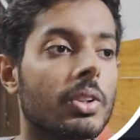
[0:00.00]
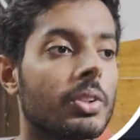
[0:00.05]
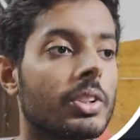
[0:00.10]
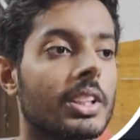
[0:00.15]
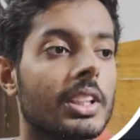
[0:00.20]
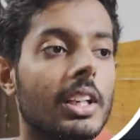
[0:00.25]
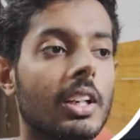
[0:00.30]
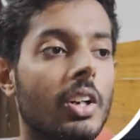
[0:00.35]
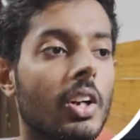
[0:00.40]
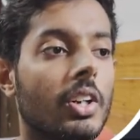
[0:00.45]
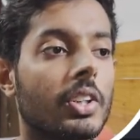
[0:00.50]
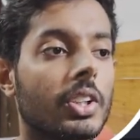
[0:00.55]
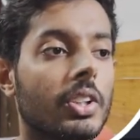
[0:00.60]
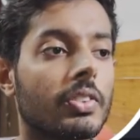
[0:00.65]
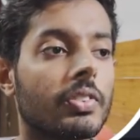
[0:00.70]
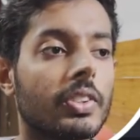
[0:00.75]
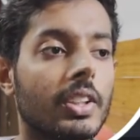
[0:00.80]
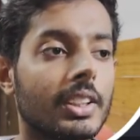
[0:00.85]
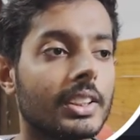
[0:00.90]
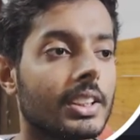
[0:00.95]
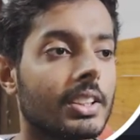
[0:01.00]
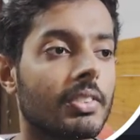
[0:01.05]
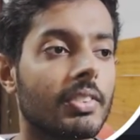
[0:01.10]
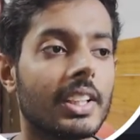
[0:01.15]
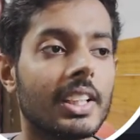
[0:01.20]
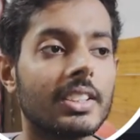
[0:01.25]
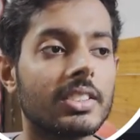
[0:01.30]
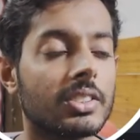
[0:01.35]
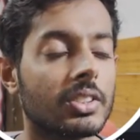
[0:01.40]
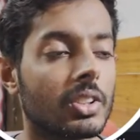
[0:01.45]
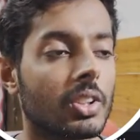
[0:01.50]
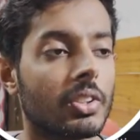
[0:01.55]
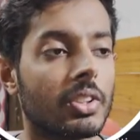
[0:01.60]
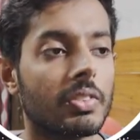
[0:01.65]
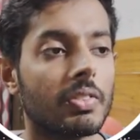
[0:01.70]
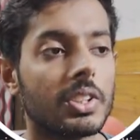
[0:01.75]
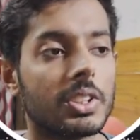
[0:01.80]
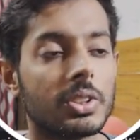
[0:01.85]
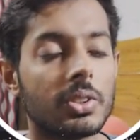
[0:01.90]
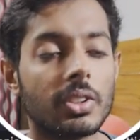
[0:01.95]
There are a lot of other ways in
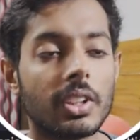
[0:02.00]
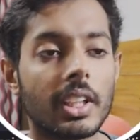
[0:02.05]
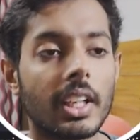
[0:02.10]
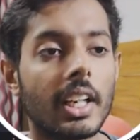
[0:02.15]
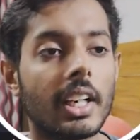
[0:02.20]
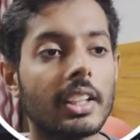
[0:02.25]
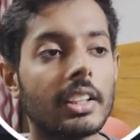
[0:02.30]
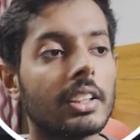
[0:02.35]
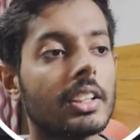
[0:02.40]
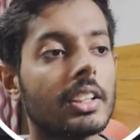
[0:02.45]
which you can